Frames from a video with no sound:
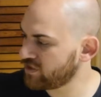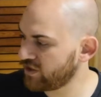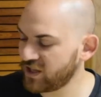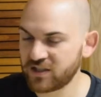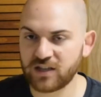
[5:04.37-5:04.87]
of
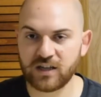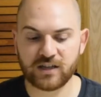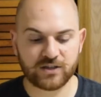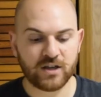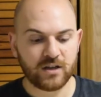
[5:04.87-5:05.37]
this
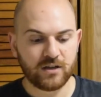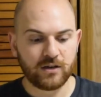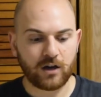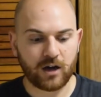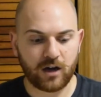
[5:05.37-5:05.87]
is,
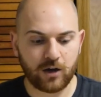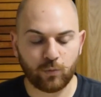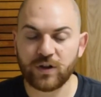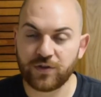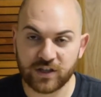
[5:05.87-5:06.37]

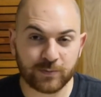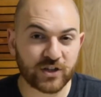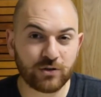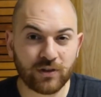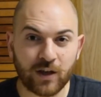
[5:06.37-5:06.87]

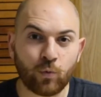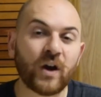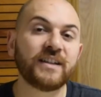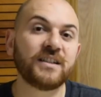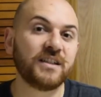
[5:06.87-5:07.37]
especially with like
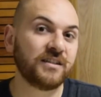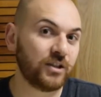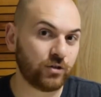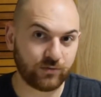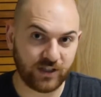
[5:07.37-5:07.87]
white teas
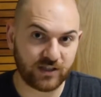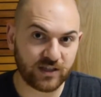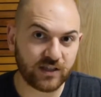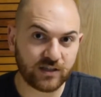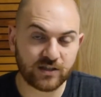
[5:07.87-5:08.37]
and green
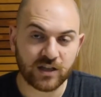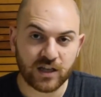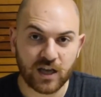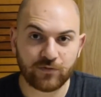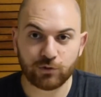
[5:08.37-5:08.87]
teas,
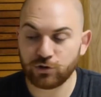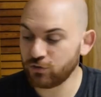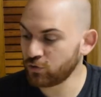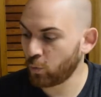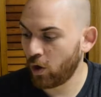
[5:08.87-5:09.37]
if you
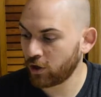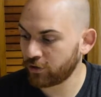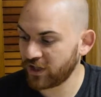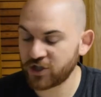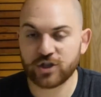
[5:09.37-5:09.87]
use water
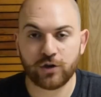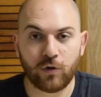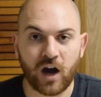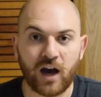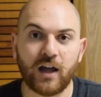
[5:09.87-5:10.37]
that's too
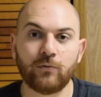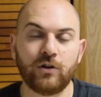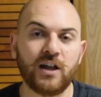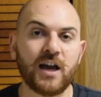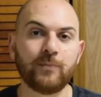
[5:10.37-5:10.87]
hot,
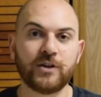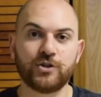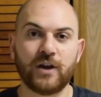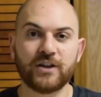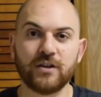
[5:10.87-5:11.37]
what'll happen is
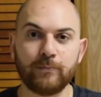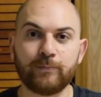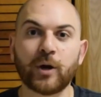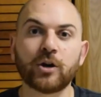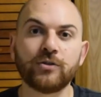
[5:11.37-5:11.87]
you actually
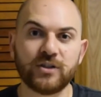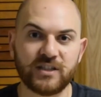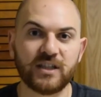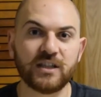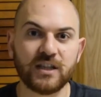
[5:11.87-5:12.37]
burn the
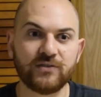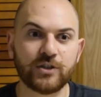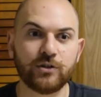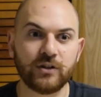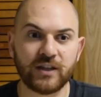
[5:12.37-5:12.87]
tea leaves and
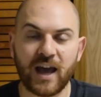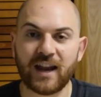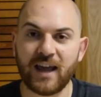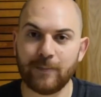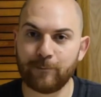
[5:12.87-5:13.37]
you'll get
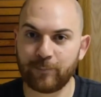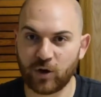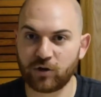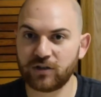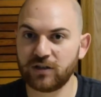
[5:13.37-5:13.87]
a
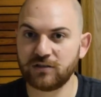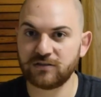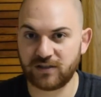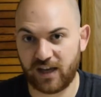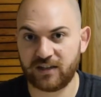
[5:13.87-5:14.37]
burnt
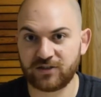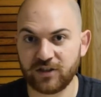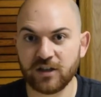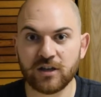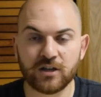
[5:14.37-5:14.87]
taste.
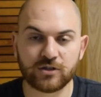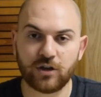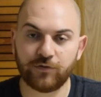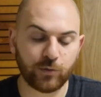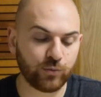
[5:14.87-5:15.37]
So
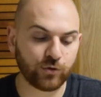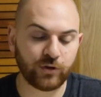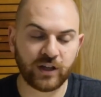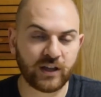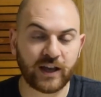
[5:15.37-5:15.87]
if you're
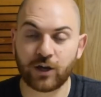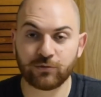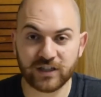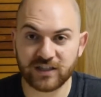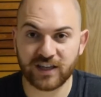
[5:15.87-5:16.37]
brewing like a
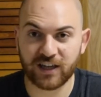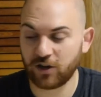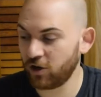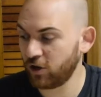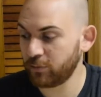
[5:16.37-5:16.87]
green tea at
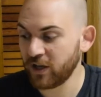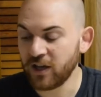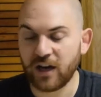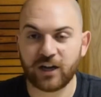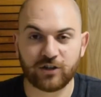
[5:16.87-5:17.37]
home
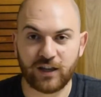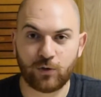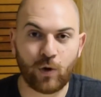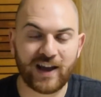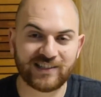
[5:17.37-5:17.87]
and you're like,
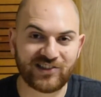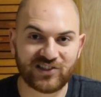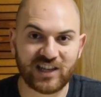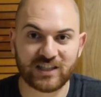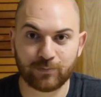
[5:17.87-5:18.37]
why does this
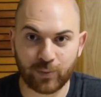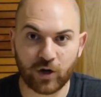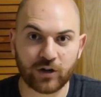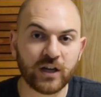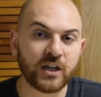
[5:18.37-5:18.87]
taste
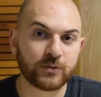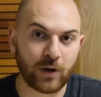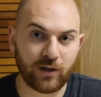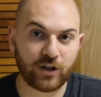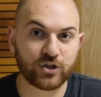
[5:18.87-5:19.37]
burnt? It's
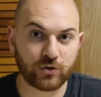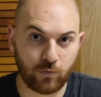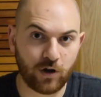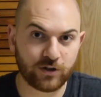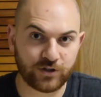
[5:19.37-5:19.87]
probably because your
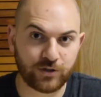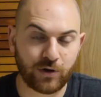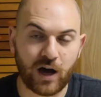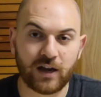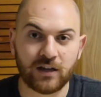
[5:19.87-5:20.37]
water's too
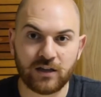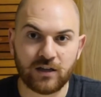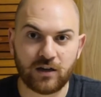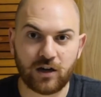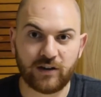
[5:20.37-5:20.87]
hot.
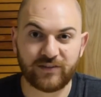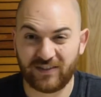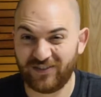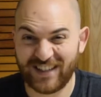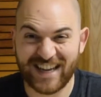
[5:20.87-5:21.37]

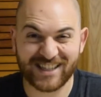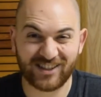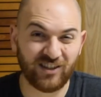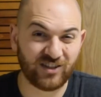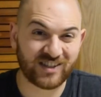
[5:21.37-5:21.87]
If it tastes a
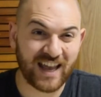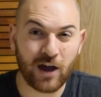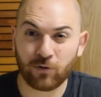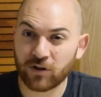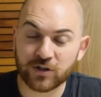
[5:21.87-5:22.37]
little
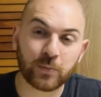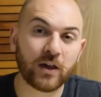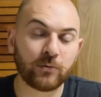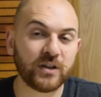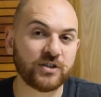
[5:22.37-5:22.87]
sour, it
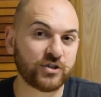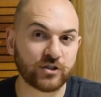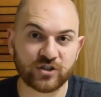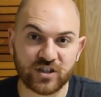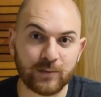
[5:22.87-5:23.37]
probably means you're
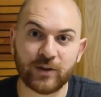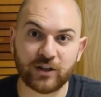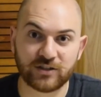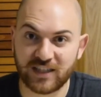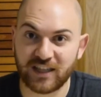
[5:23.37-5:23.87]
steeping
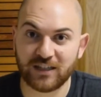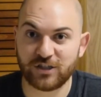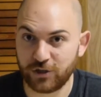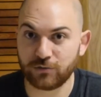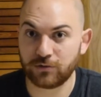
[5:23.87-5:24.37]
your tea
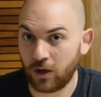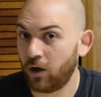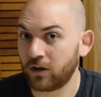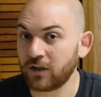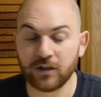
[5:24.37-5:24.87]
too long.